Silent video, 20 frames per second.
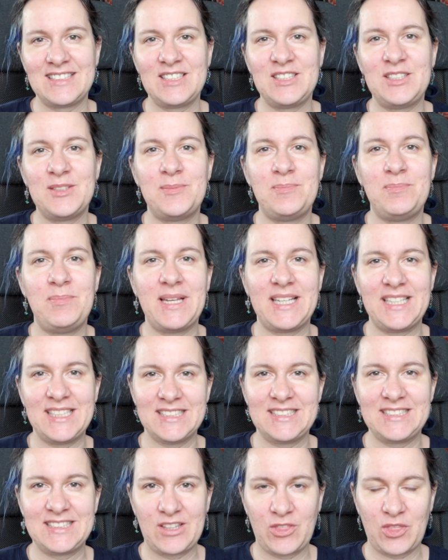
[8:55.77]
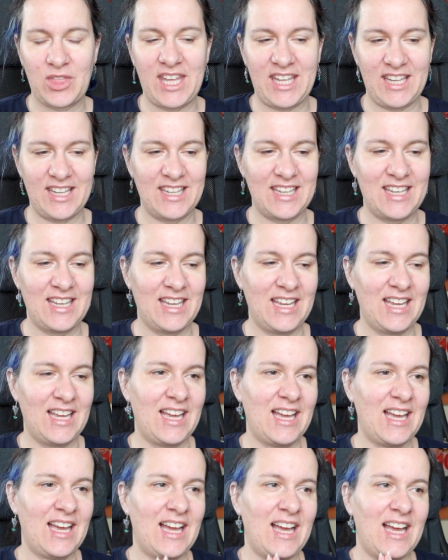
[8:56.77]
the biggest thing,
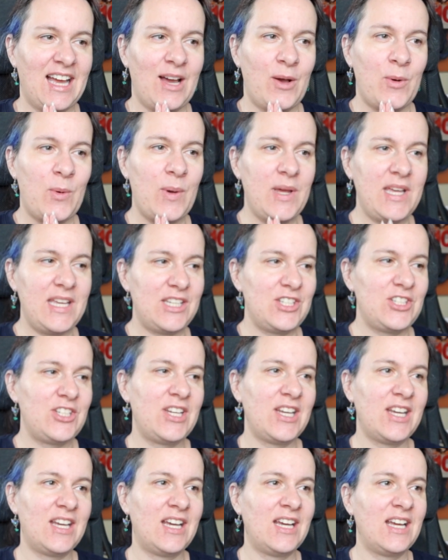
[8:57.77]
which